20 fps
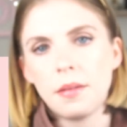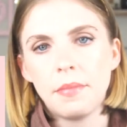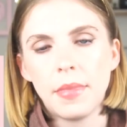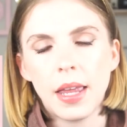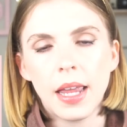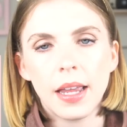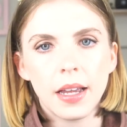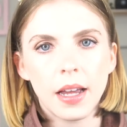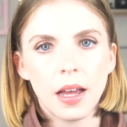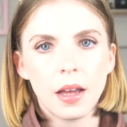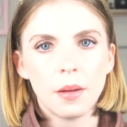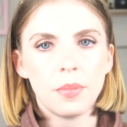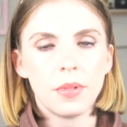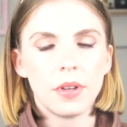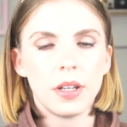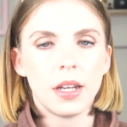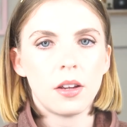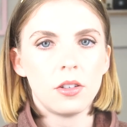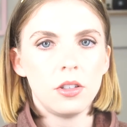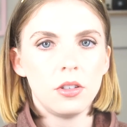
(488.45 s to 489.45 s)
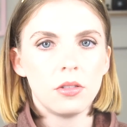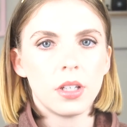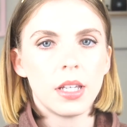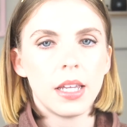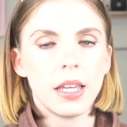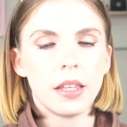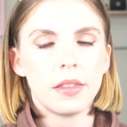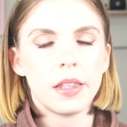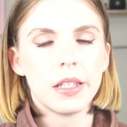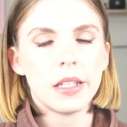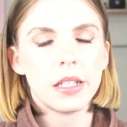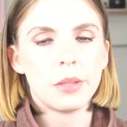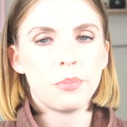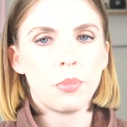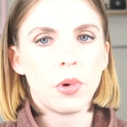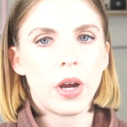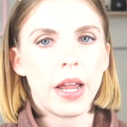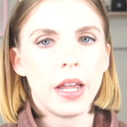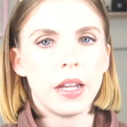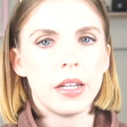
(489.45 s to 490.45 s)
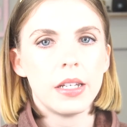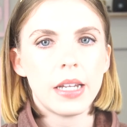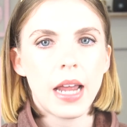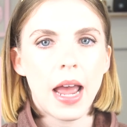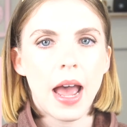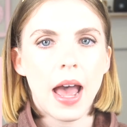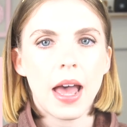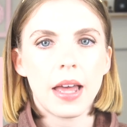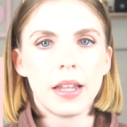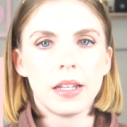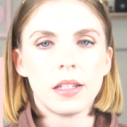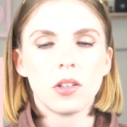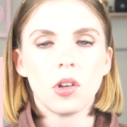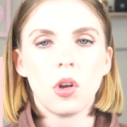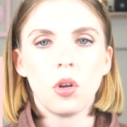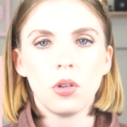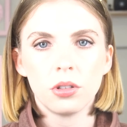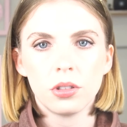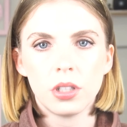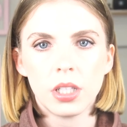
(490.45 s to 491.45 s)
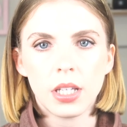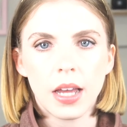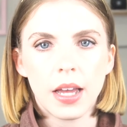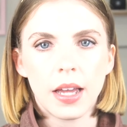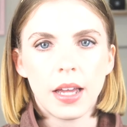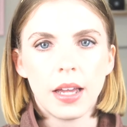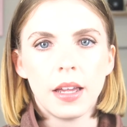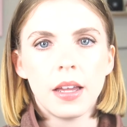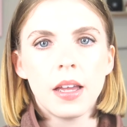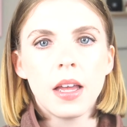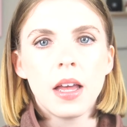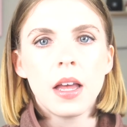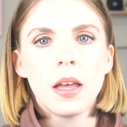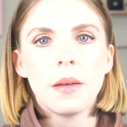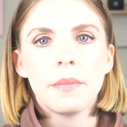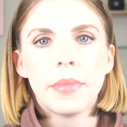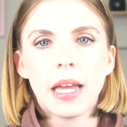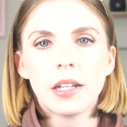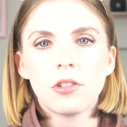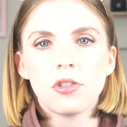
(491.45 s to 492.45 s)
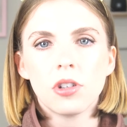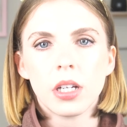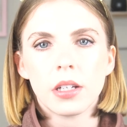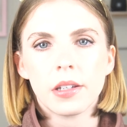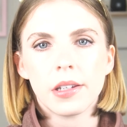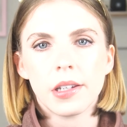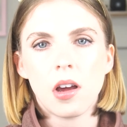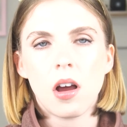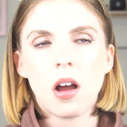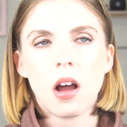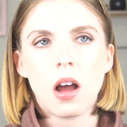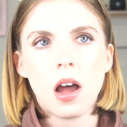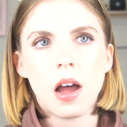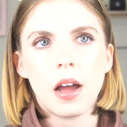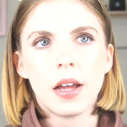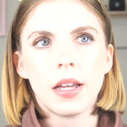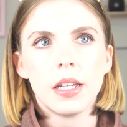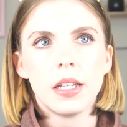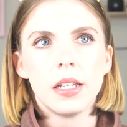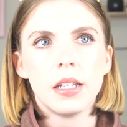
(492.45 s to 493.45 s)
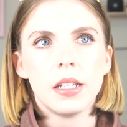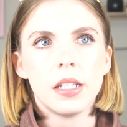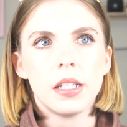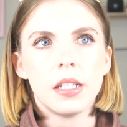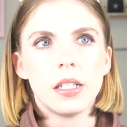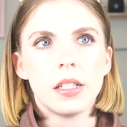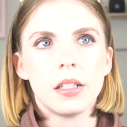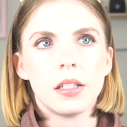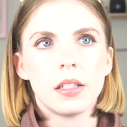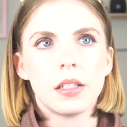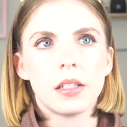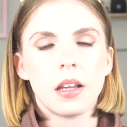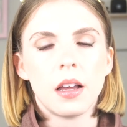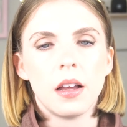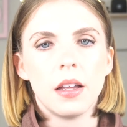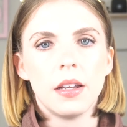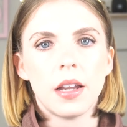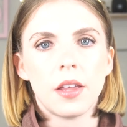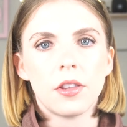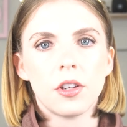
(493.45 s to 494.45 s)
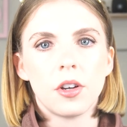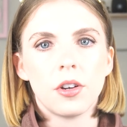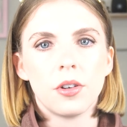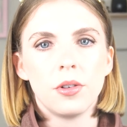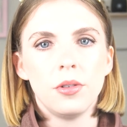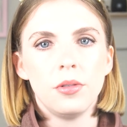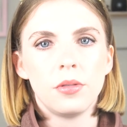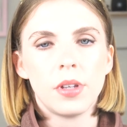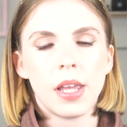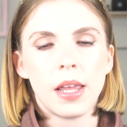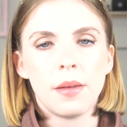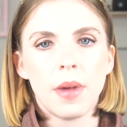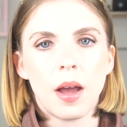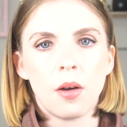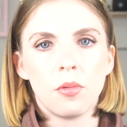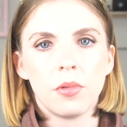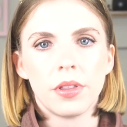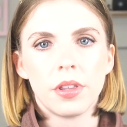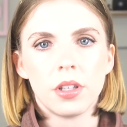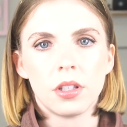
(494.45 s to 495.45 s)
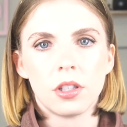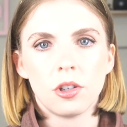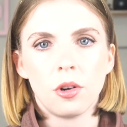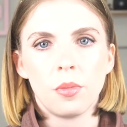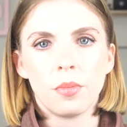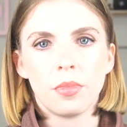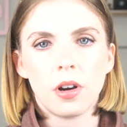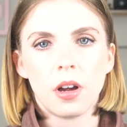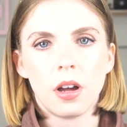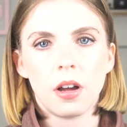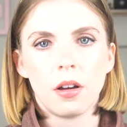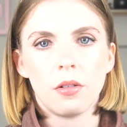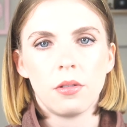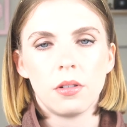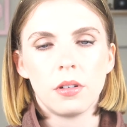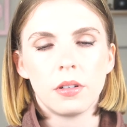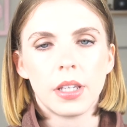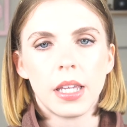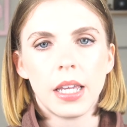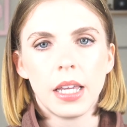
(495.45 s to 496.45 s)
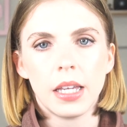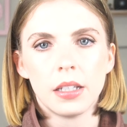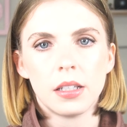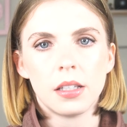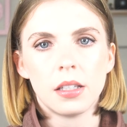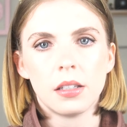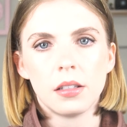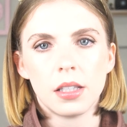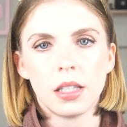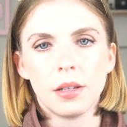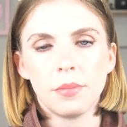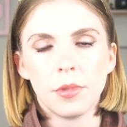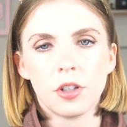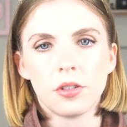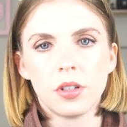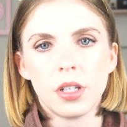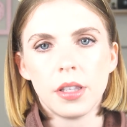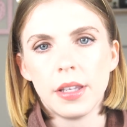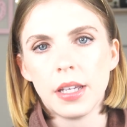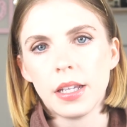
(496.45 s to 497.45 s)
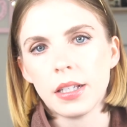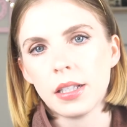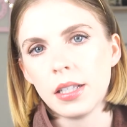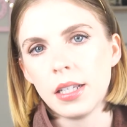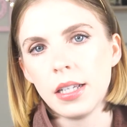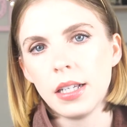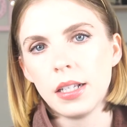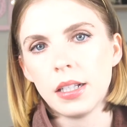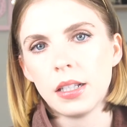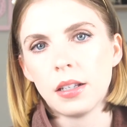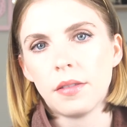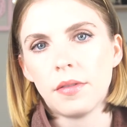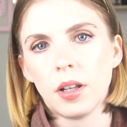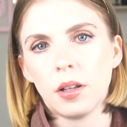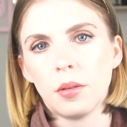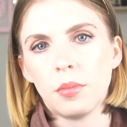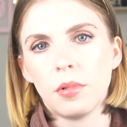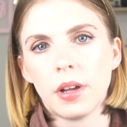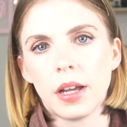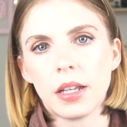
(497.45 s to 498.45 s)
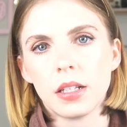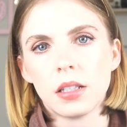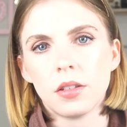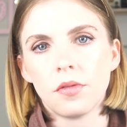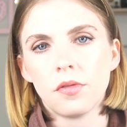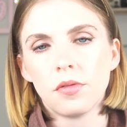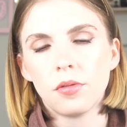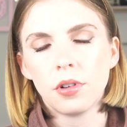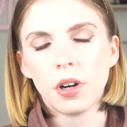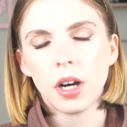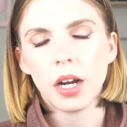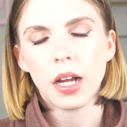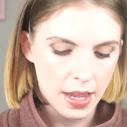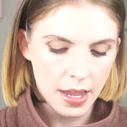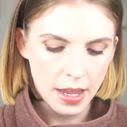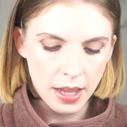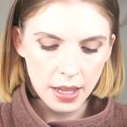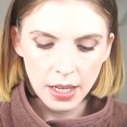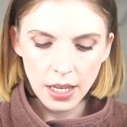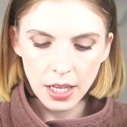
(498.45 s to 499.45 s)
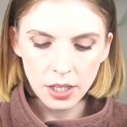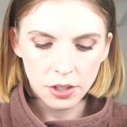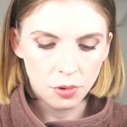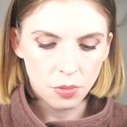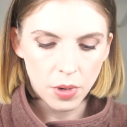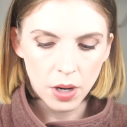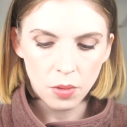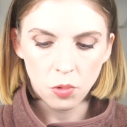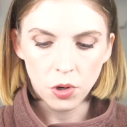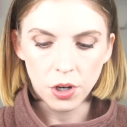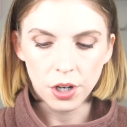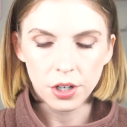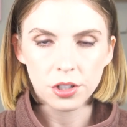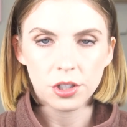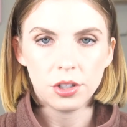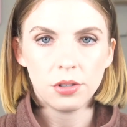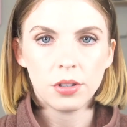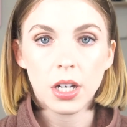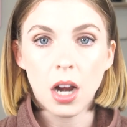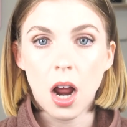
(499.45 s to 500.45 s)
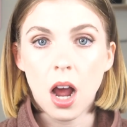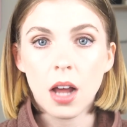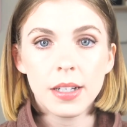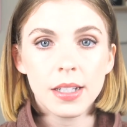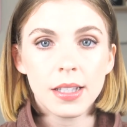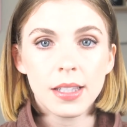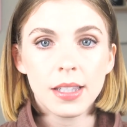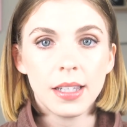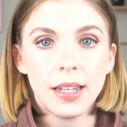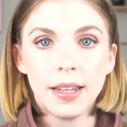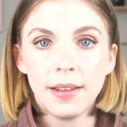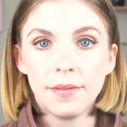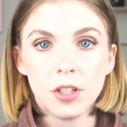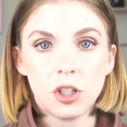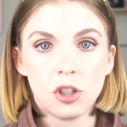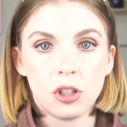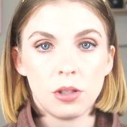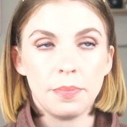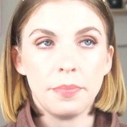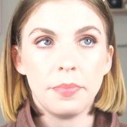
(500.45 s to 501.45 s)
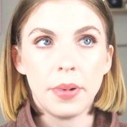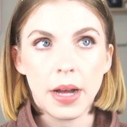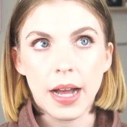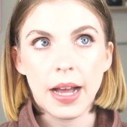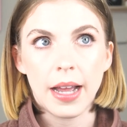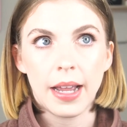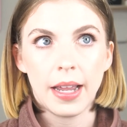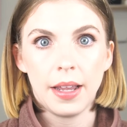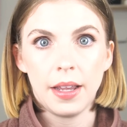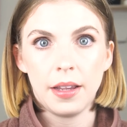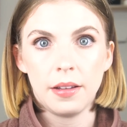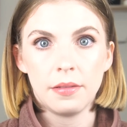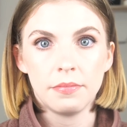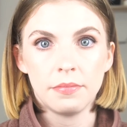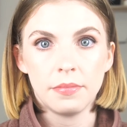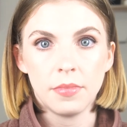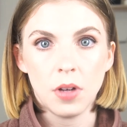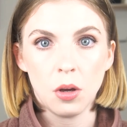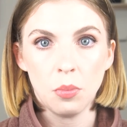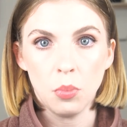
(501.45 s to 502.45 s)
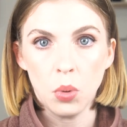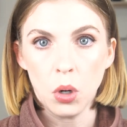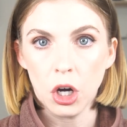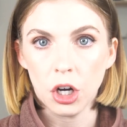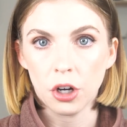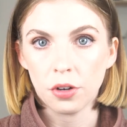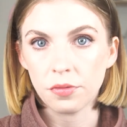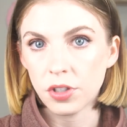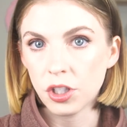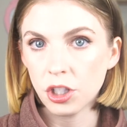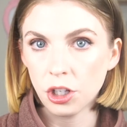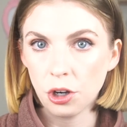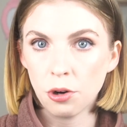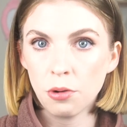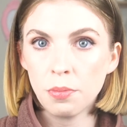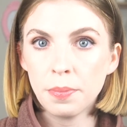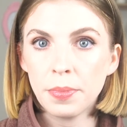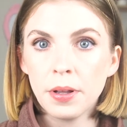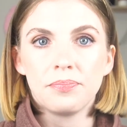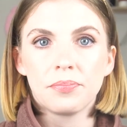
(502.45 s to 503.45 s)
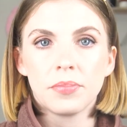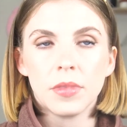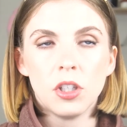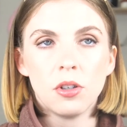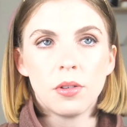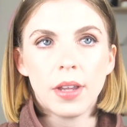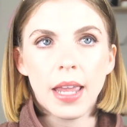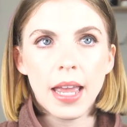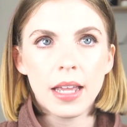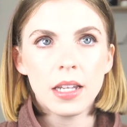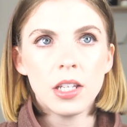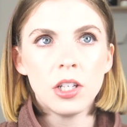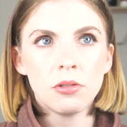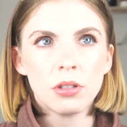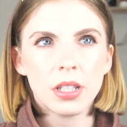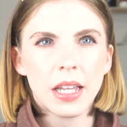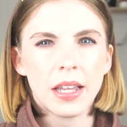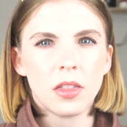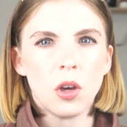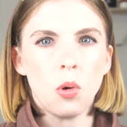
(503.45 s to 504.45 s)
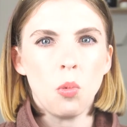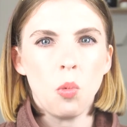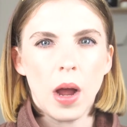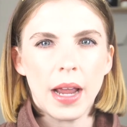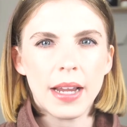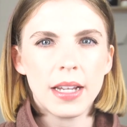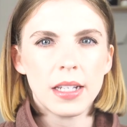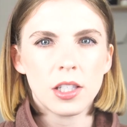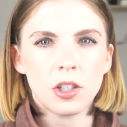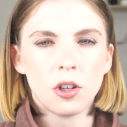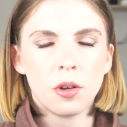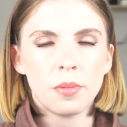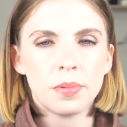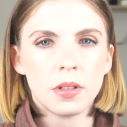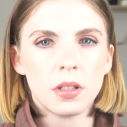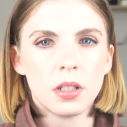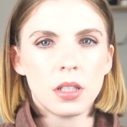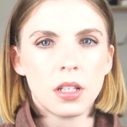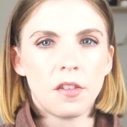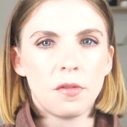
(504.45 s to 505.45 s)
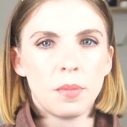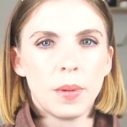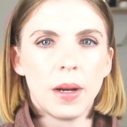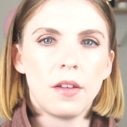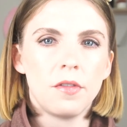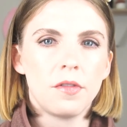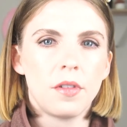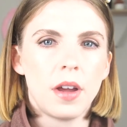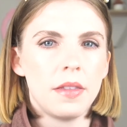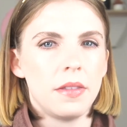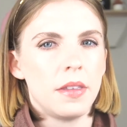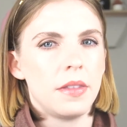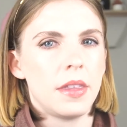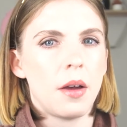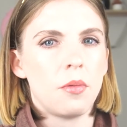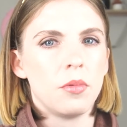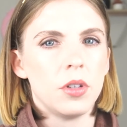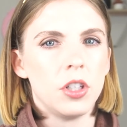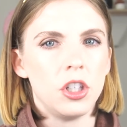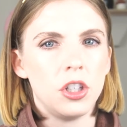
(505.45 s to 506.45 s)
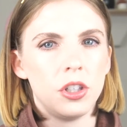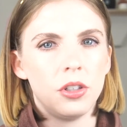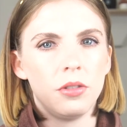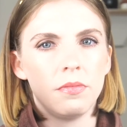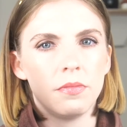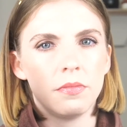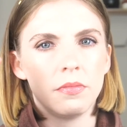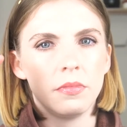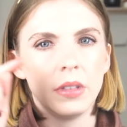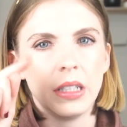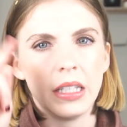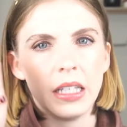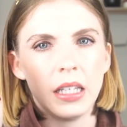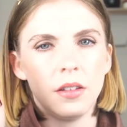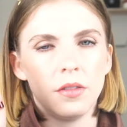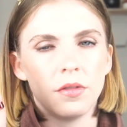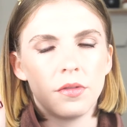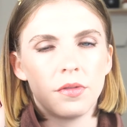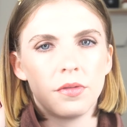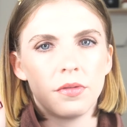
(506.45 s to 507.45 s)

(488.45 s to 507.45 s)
Makeup, and now you can get this brand at Ulta. Patrick Ta is another who came out with a soap brow kit similar to this. He's available at Sephora. Either one works. You can honestly even just buy a bar of soap. You can use like the white soaps and stuff, but I find that that would leave